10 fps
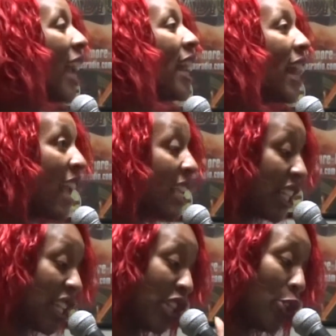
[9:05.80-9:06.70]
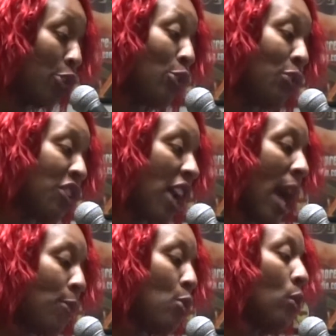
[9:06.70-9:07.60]
It is, and until you do the
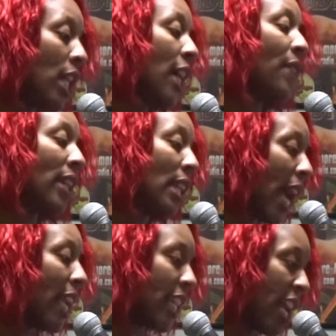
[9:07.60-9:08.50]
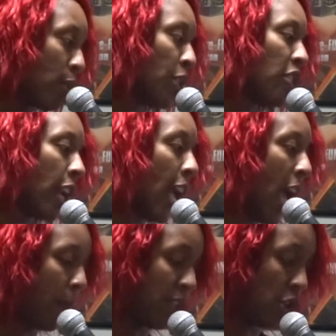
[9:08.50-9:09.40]
job you love and like, that's what's going to
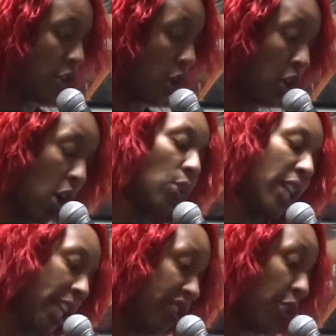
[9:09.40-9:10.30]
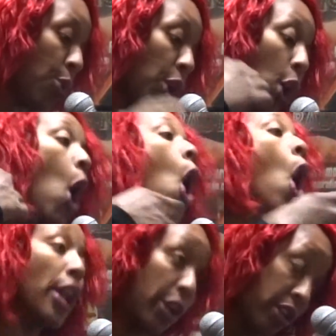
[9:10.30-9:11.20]
happen. So your goal is to work
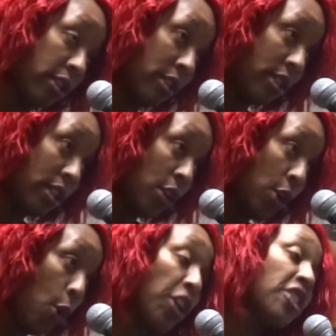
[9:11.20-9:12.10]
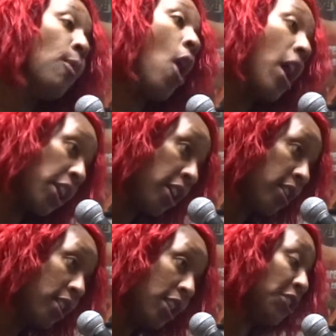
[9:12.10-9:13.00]
harder or smarter
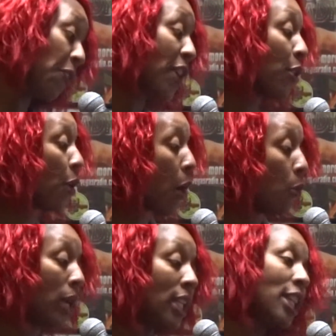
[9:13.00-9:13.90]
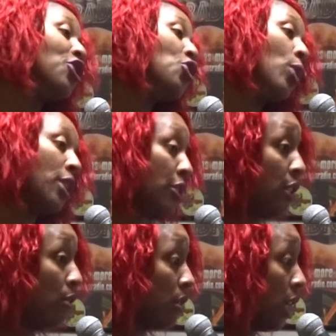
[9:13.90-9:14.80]
to figure out what it is you want to
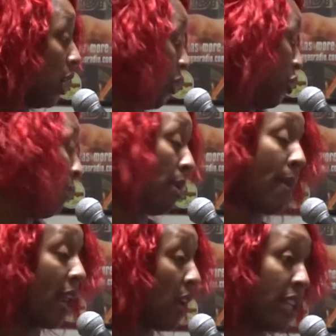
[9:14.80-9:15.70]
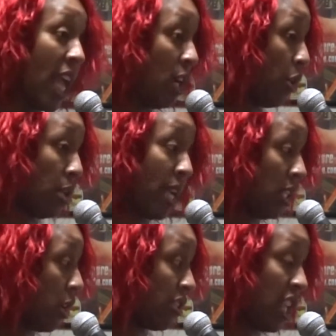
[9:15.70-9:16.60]
do. Or you're going to be mad every day going to
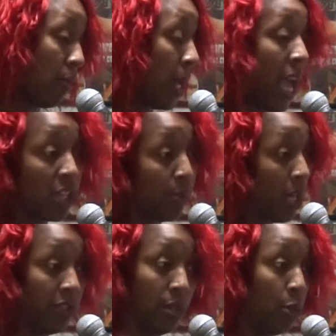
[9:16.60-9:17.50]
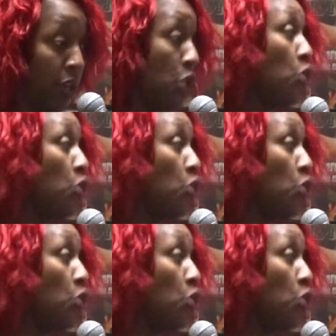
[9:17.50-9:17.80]
McDonald's giving me hash browns in the morning.